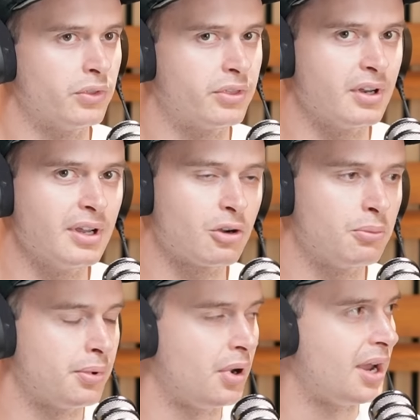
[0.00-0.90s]
would the nickel
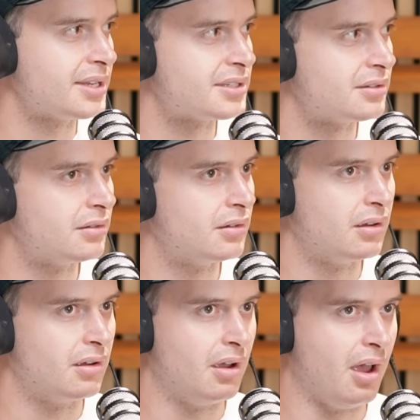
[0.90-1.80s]
price
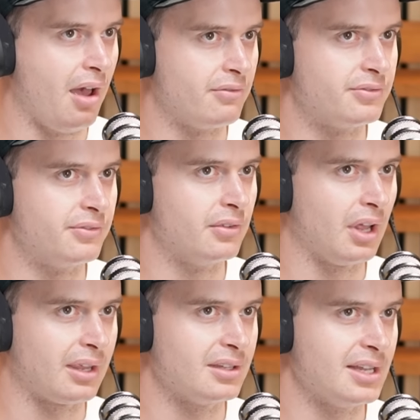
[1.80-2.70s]
have,
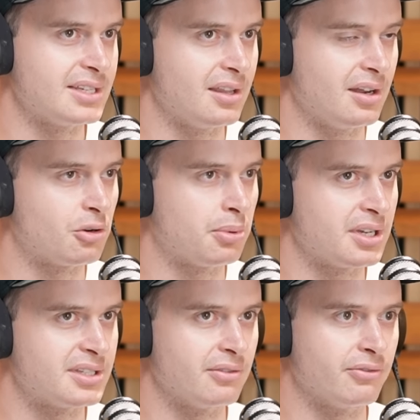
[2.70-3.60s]
like, let's say the nickel
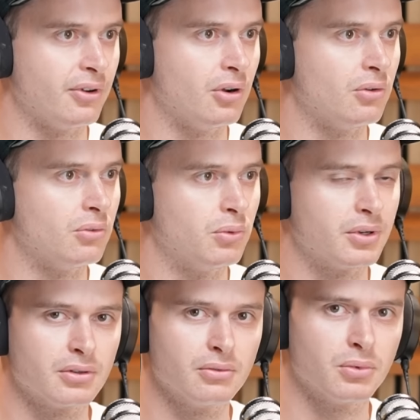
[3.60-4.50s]
price didn't fall?
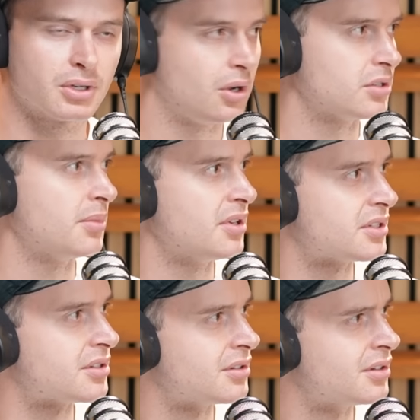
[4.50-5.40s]
Would would
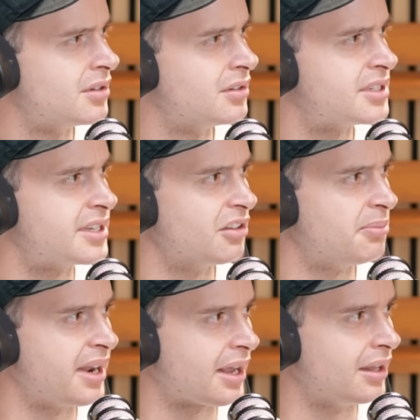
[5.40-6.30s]
Cosmos still have
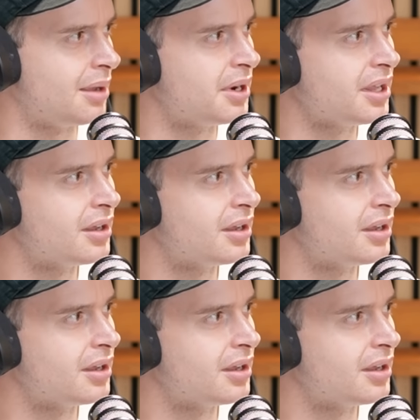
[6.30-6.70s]
been a calamity?